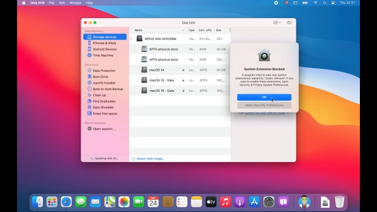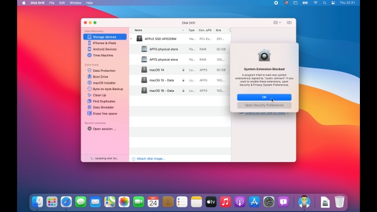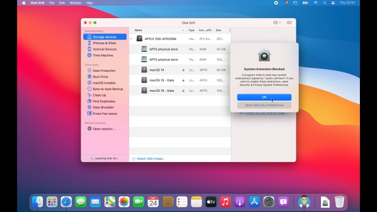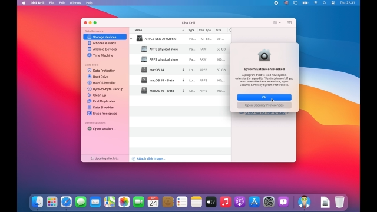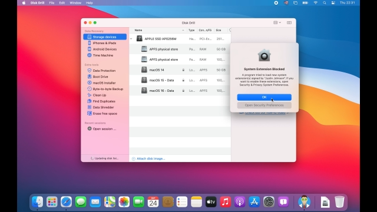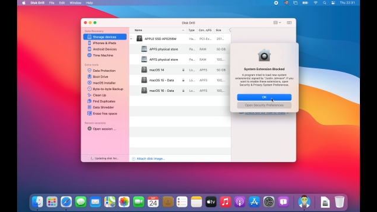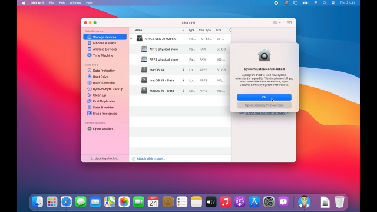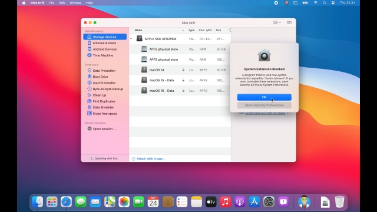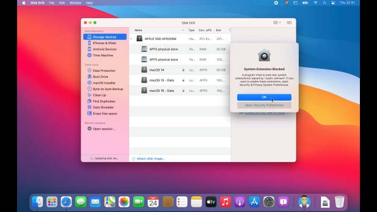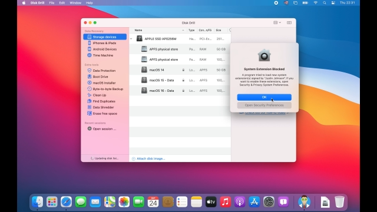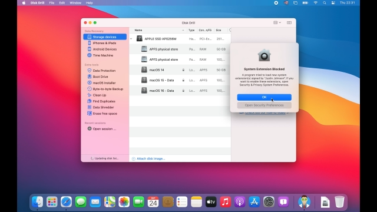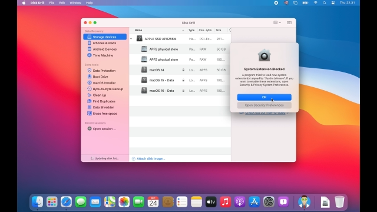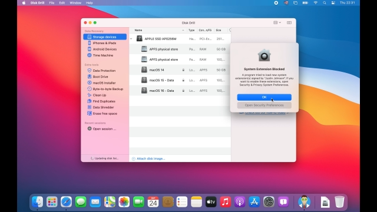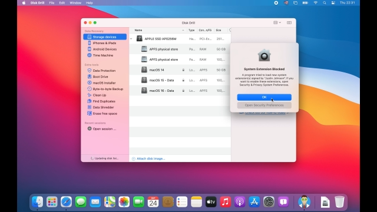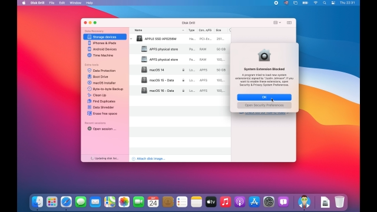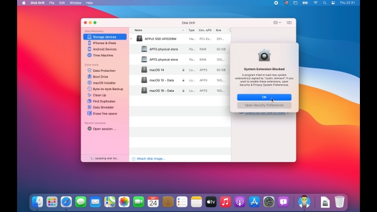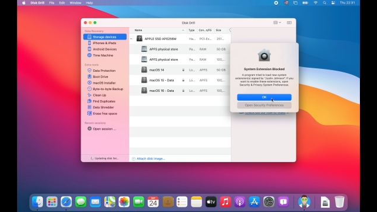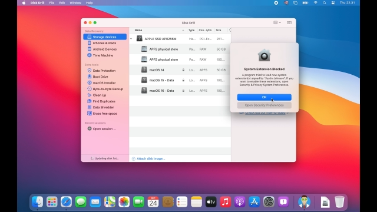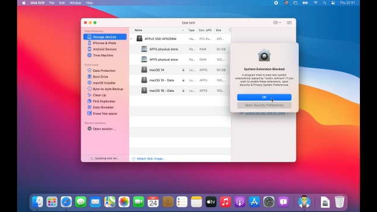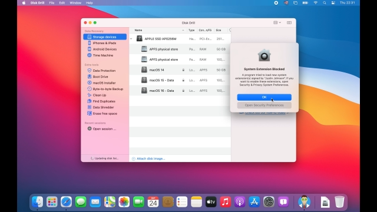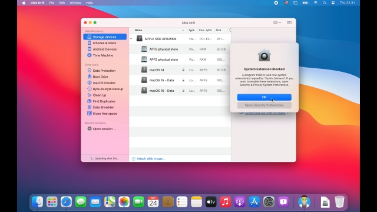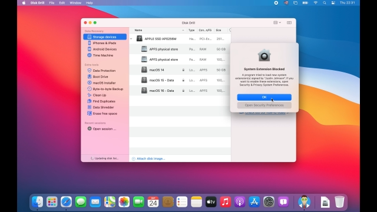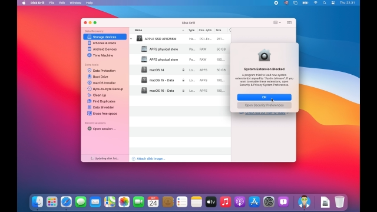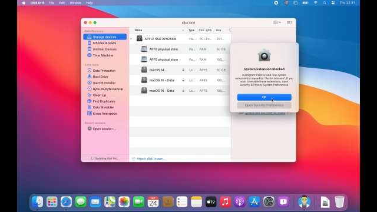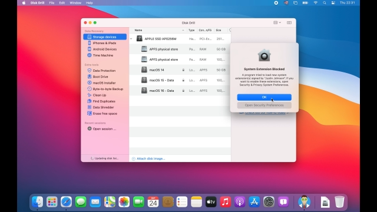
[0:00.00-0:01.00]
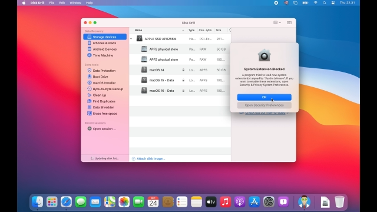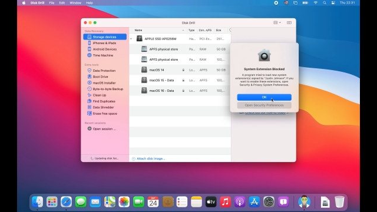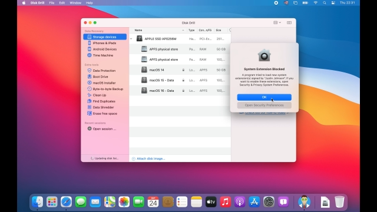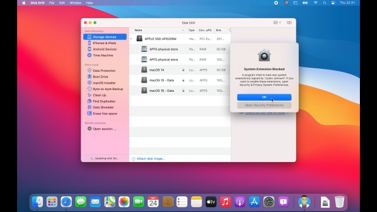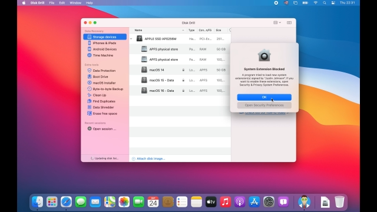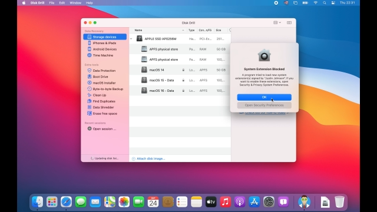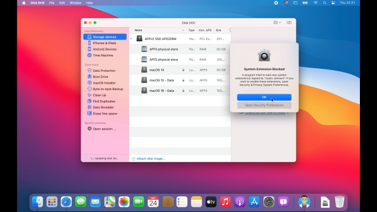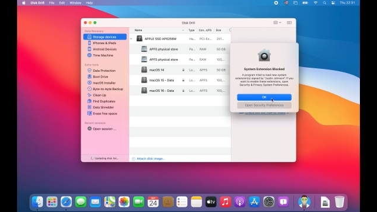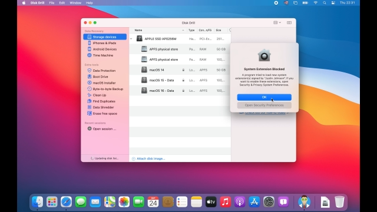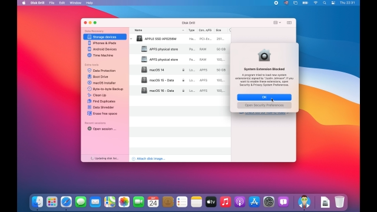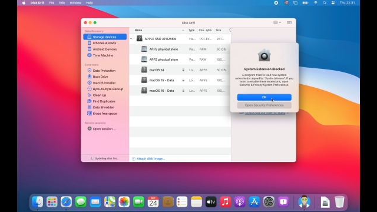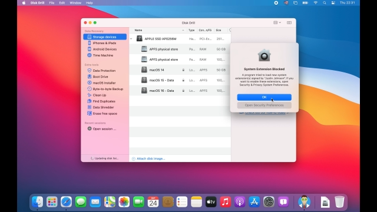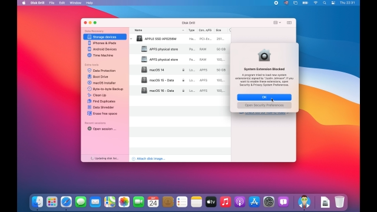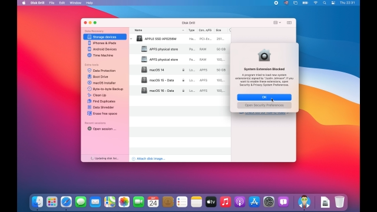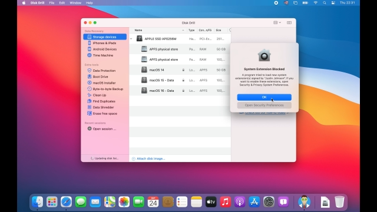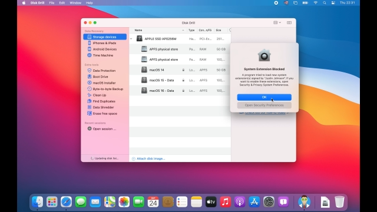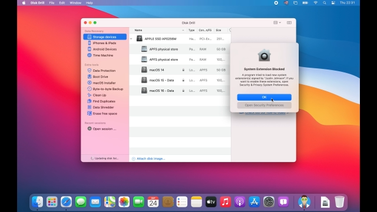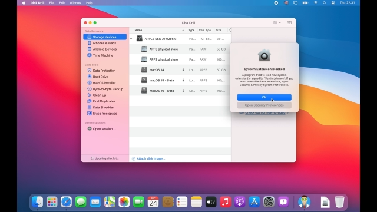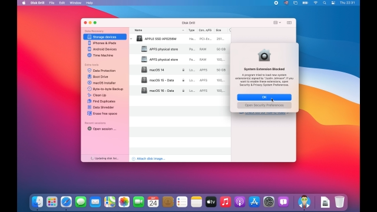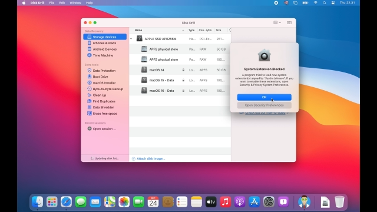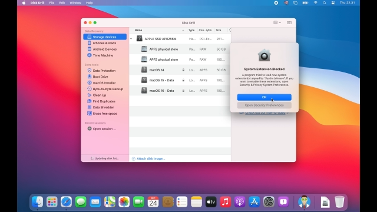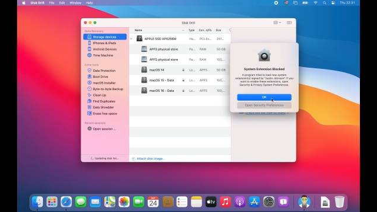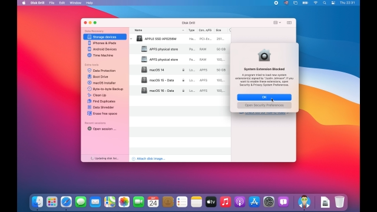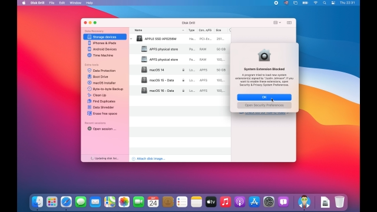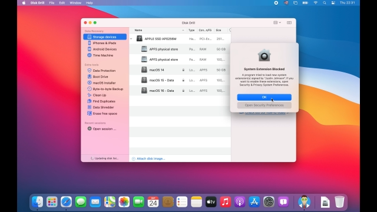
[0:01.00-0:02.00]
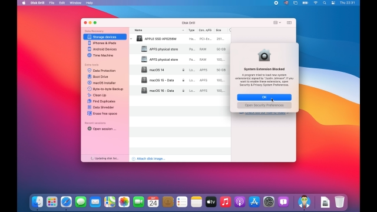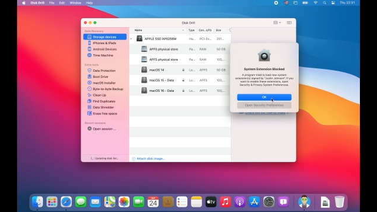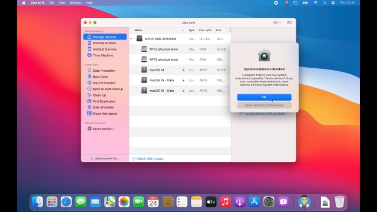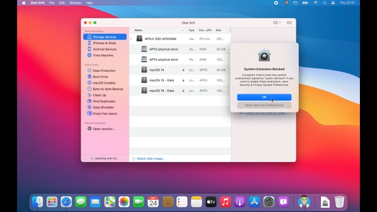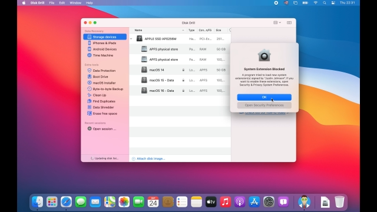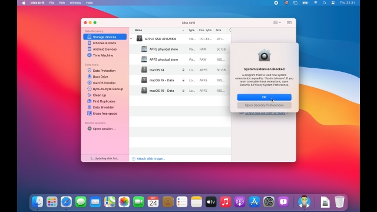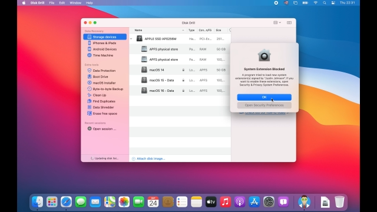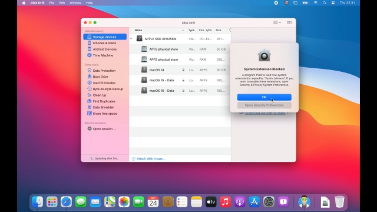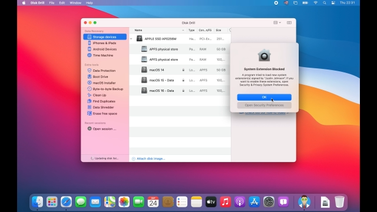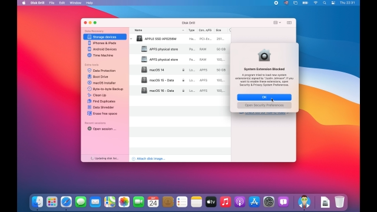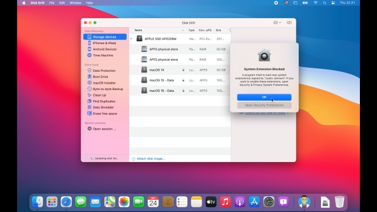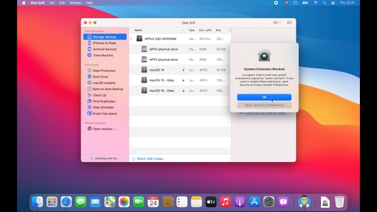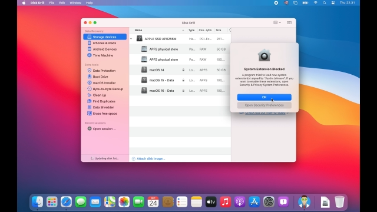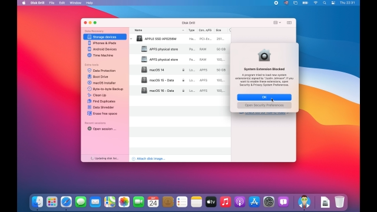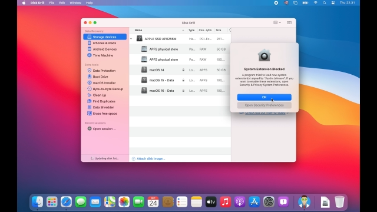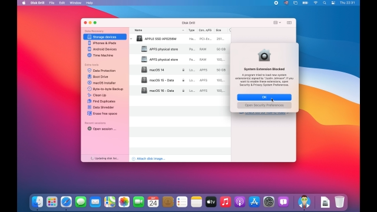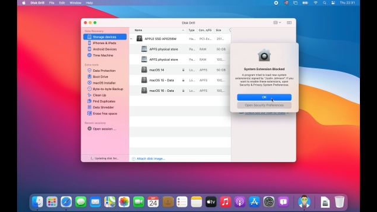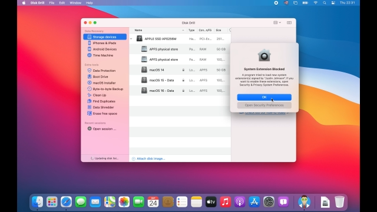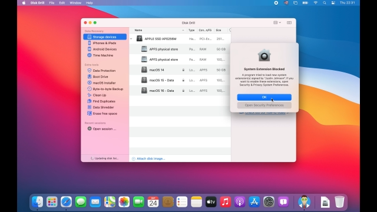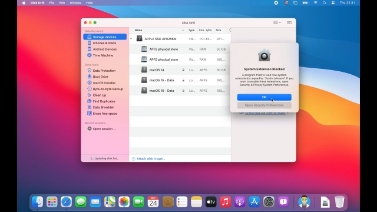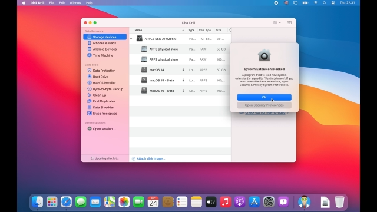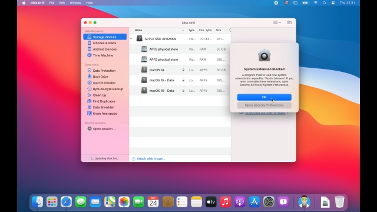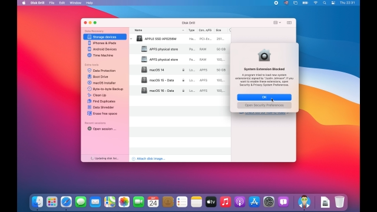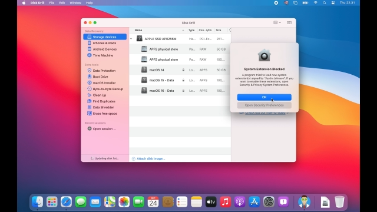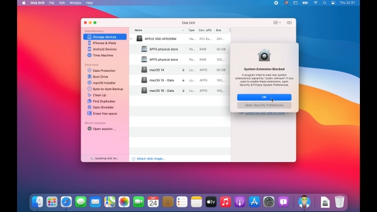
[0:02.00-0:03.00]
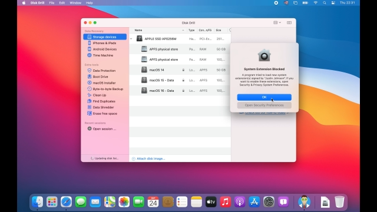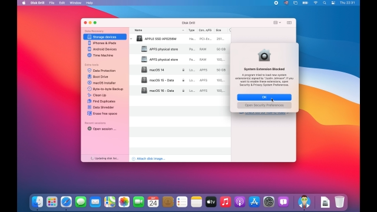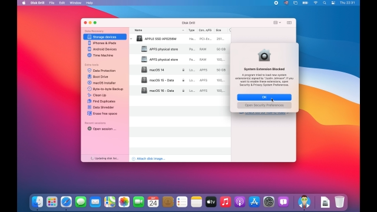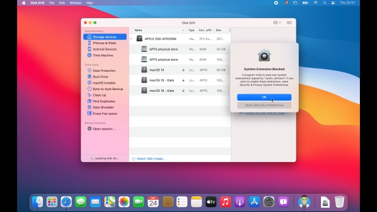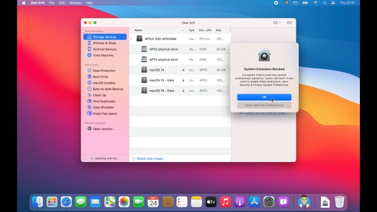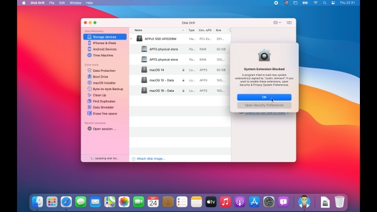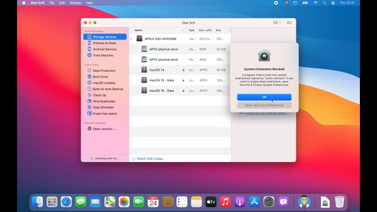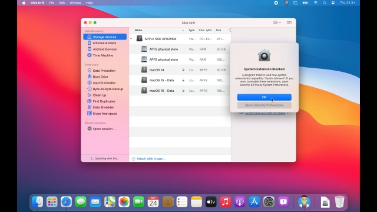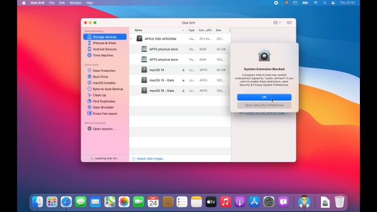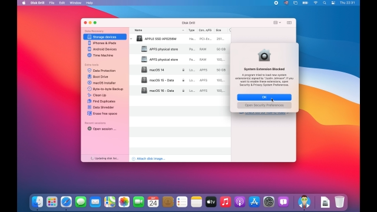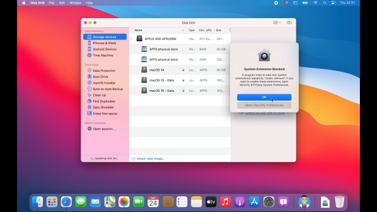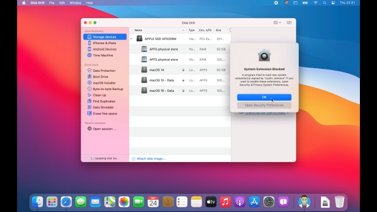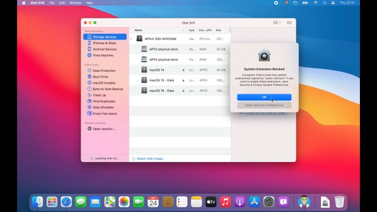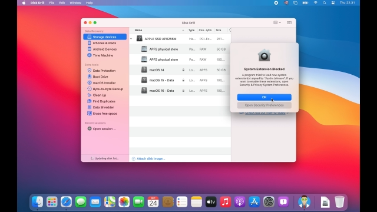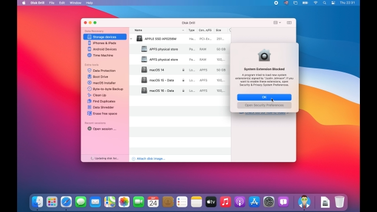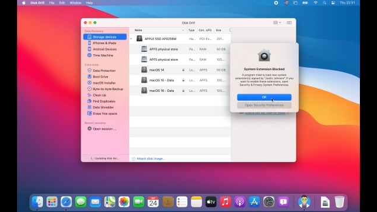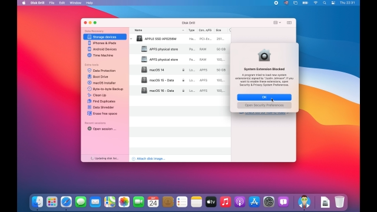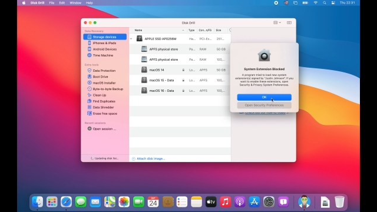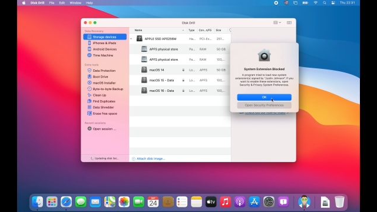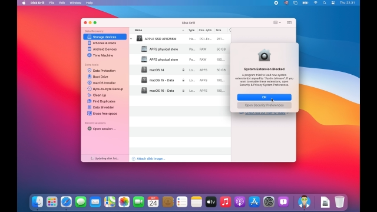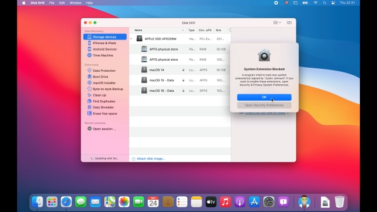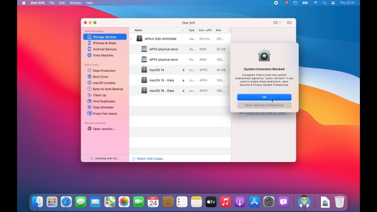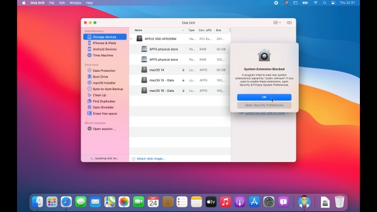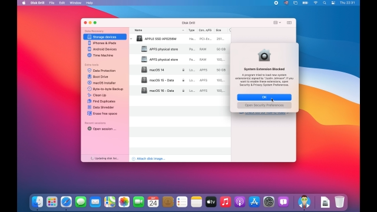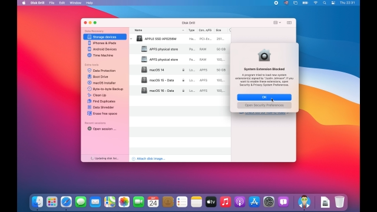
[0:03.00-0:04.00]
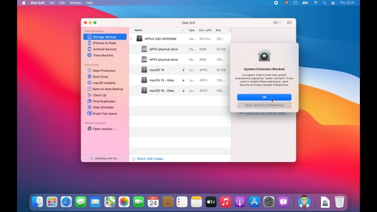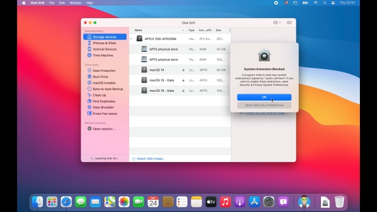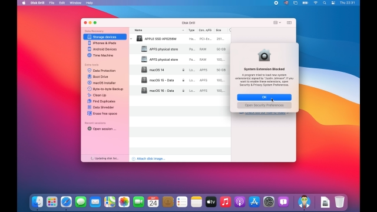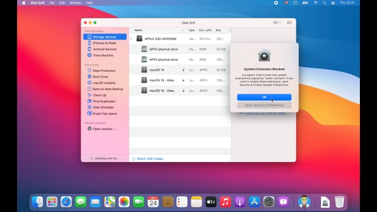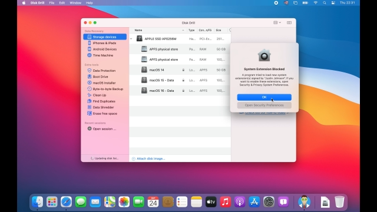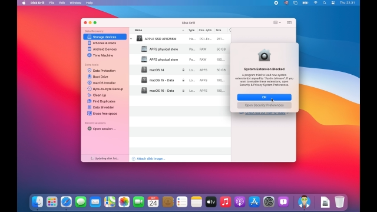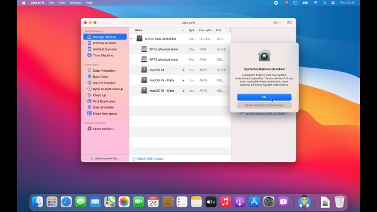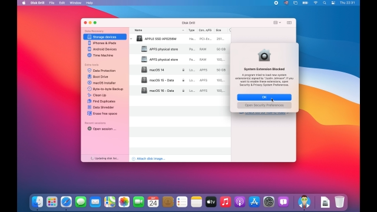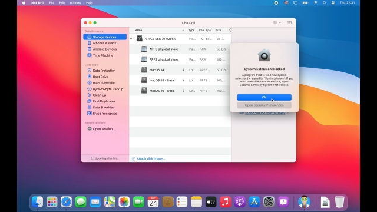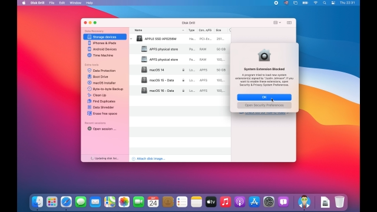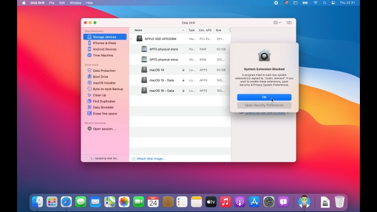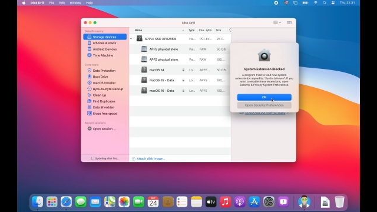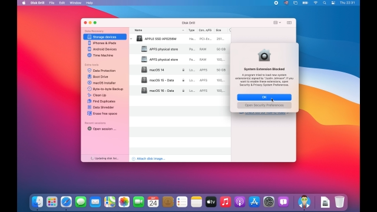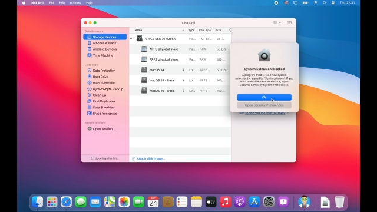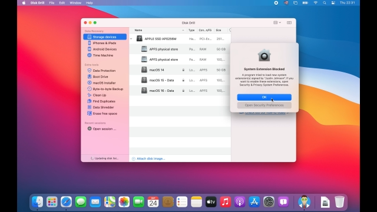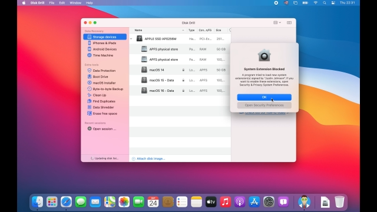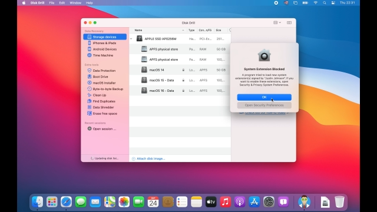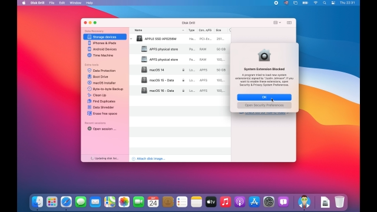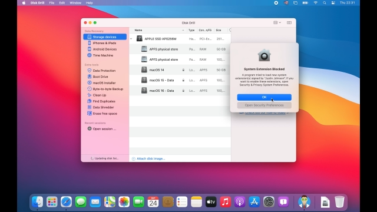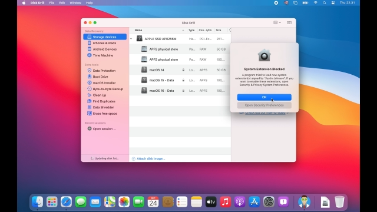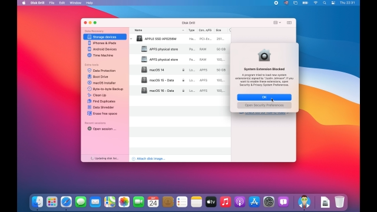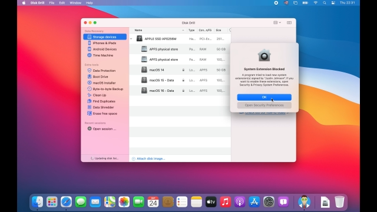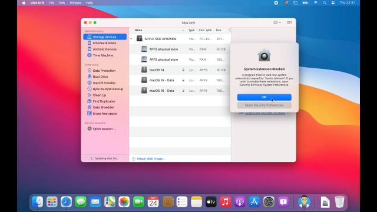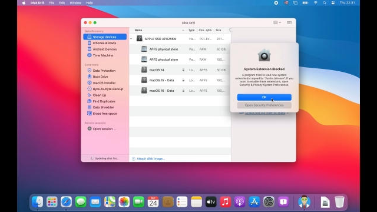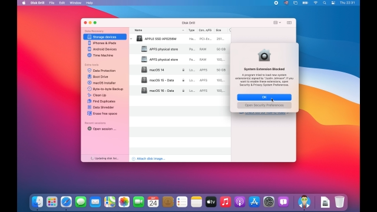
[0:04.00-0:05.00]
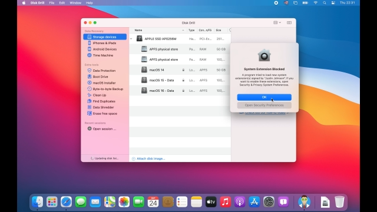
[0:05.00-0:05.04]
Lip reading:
[unreadable: no face in view]